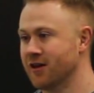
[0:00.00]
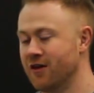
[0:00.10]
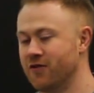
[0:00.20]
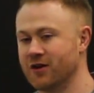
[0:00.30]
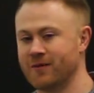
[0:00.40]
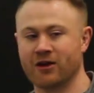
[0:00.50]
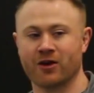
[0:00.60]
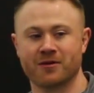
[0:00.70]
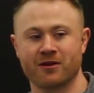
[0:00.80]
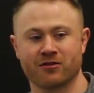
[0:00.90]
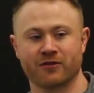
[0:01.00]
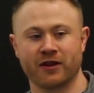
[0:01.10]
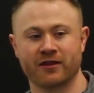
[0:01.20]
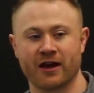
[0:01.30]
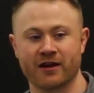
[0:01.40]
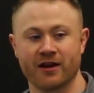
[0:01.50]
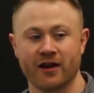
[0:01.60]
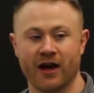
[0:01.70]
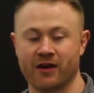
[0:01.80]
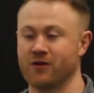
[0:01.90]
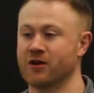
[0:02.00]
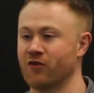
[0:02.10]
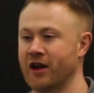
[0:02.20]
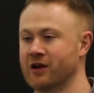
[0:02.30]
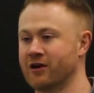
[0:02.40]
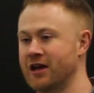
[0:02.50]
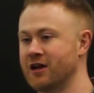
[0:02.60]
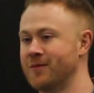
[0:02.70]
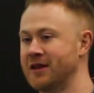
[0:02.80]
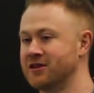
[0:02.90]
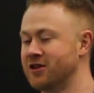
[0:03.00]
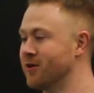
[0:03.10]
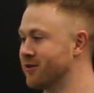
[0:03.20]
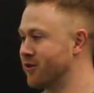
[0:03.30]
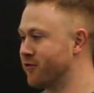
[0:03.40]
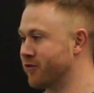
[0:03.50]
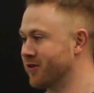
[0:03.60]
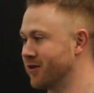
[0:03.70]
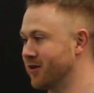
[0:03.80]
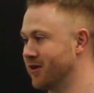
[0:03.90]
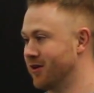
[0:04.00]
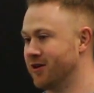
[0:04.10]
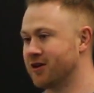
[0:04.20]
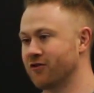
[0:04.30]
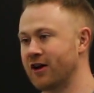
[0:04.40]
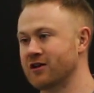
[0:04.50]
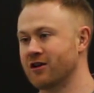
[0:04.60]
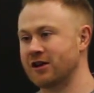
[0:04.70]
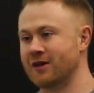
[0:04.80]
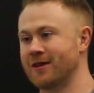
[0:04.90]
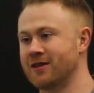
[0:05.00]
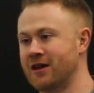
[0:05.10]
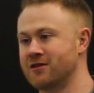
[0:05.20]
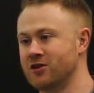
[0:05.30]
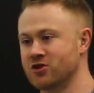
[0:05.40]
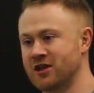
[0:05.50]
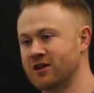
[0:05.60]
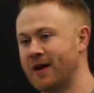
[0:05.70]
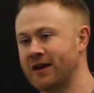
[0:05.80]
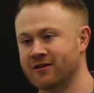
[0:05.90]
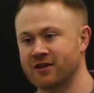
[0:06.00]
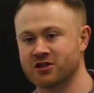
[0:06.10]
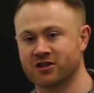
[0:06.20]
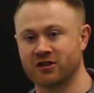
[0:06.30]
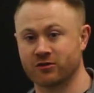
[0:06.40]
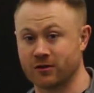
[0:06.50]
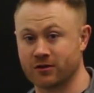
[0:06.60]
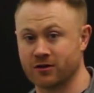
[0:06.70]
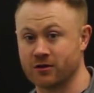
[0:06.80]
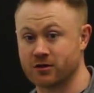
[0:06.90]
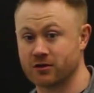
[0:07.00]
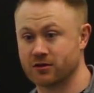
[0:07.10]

If you can make time to do stuff like that, and if you can regularly commit to doing stuff, you can regularly commit to this, you just need to make a decision to do it.